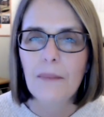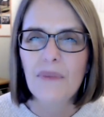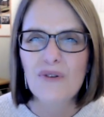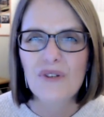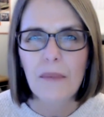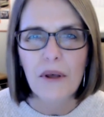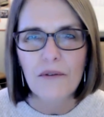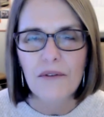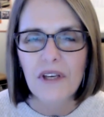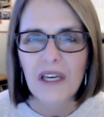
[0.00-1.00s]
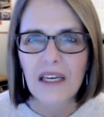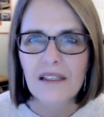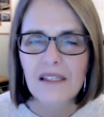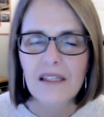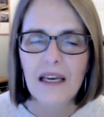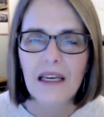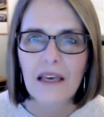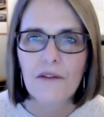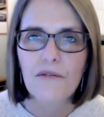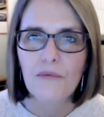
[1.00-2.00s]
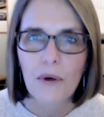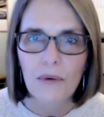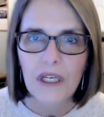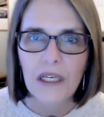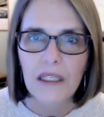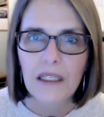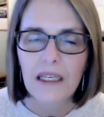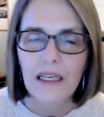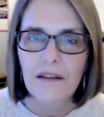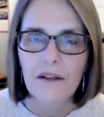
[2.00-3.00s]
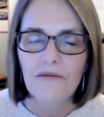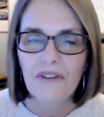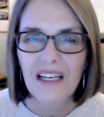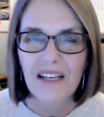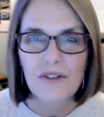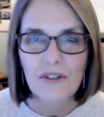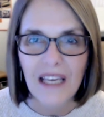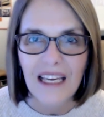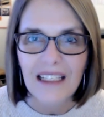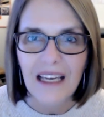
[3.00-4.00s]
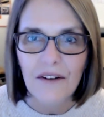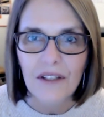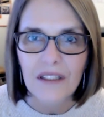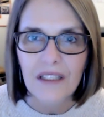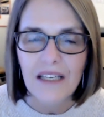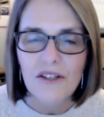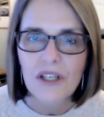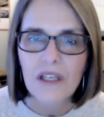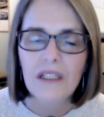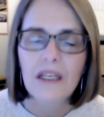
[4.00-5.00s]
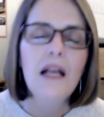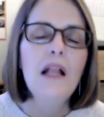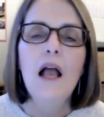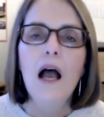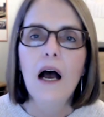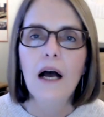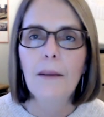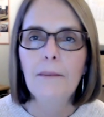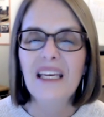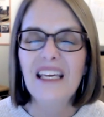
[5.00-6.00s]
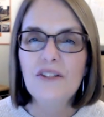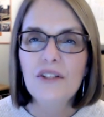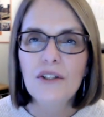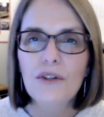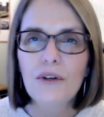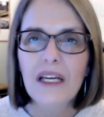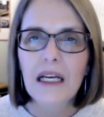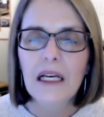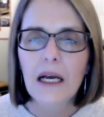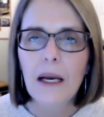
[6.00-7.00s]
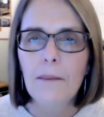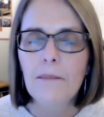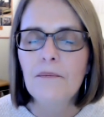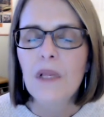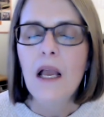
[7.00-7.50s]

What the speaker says: There's some other things that get thrown in the financial aid calculation into income.